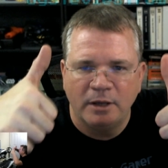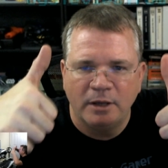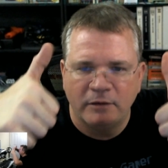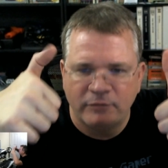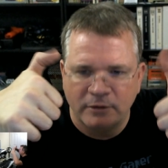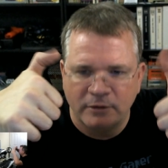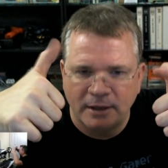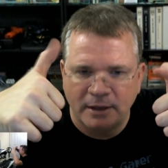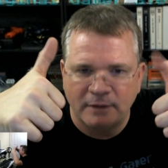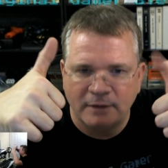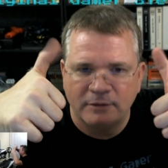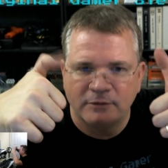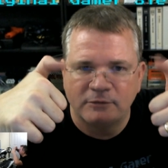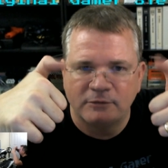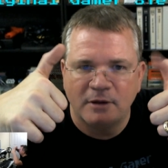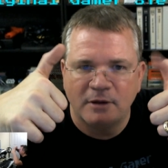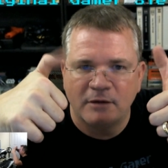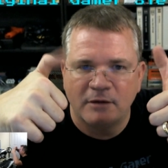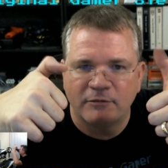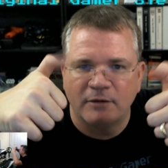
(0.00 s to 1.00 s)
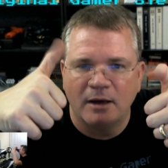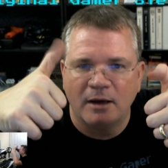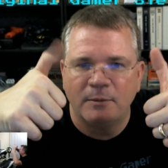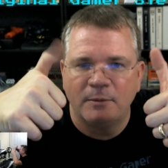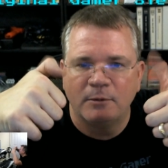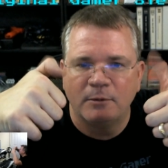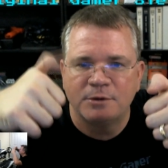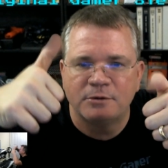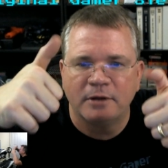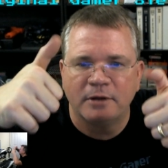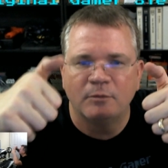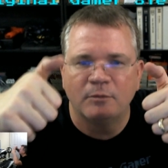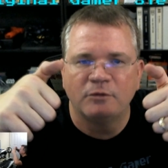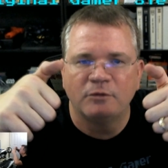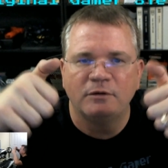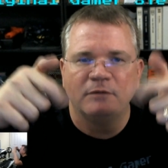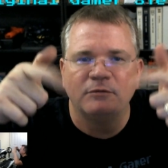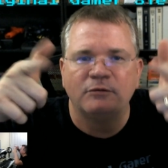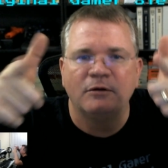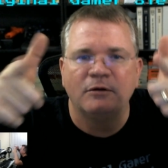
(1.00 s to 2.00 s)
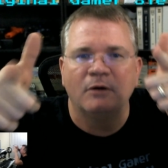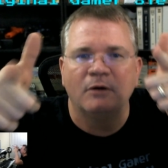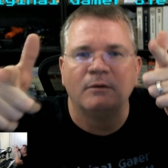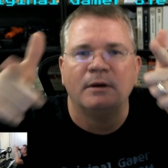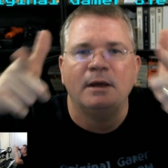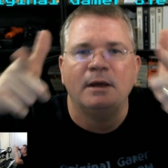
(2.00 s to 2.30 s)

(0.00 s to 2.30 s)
If you like this stuff, I'm the original gamer, Stevie Stroh.